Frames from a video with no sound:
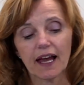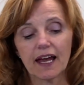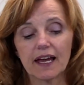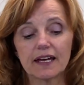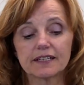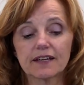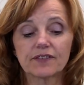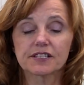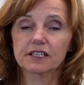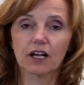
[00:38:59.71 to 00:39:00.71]
and if
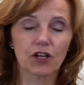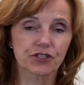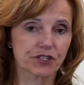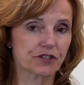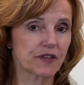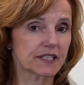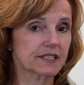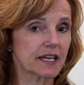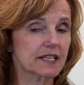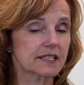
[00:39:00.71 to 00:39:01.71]
it's a culture
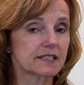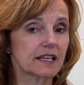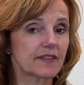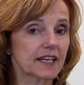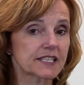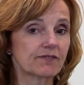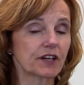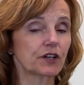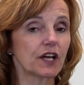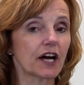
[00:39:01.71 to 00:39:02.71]
that's
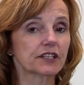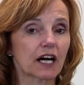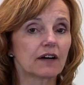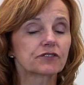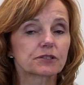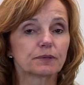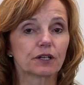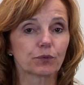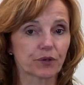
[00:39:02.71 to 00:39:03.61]
very uncomfortable